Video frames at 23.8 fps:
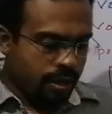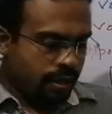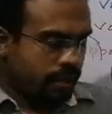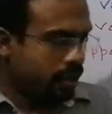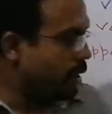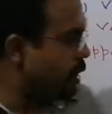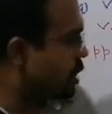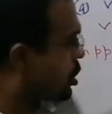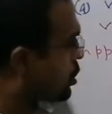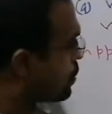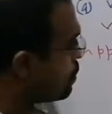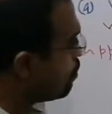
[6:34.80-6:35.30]

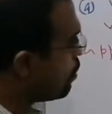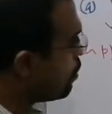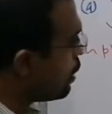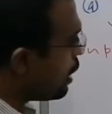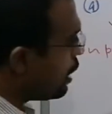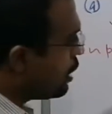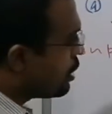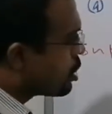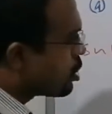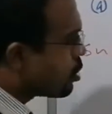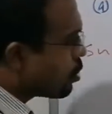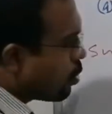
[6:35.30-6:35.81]
This B
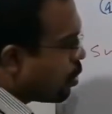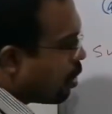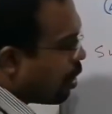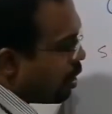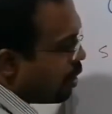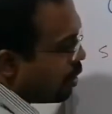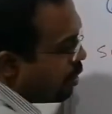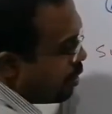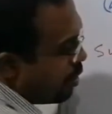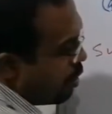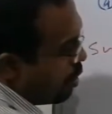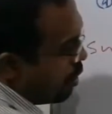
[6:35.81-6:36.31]
is
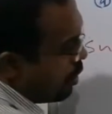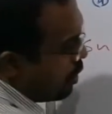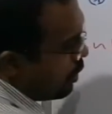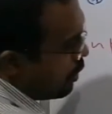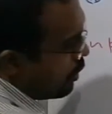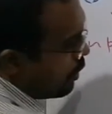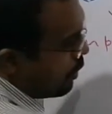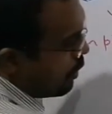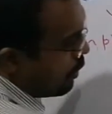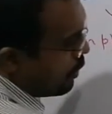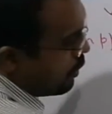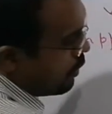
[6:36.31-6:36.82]
called the
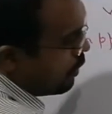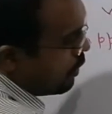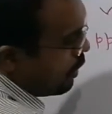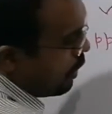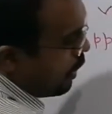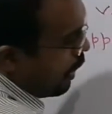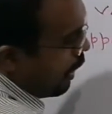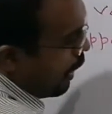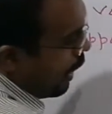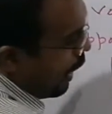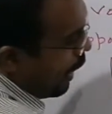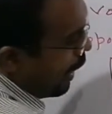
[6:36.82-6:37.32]

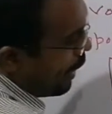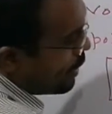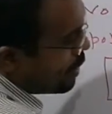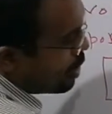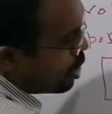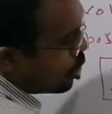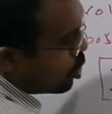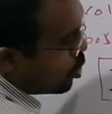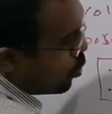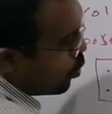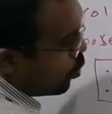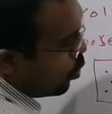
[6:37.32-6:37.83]

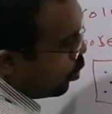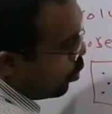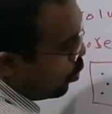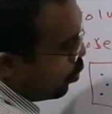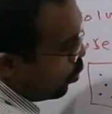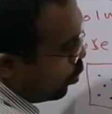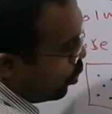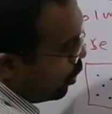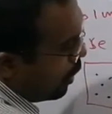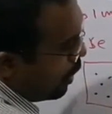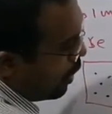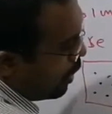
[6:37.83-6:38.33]

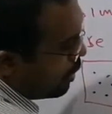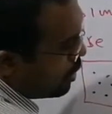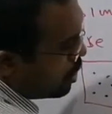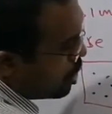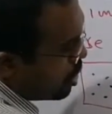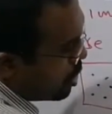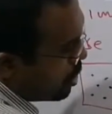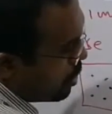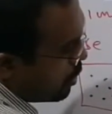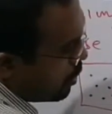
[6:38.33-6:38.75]
excluded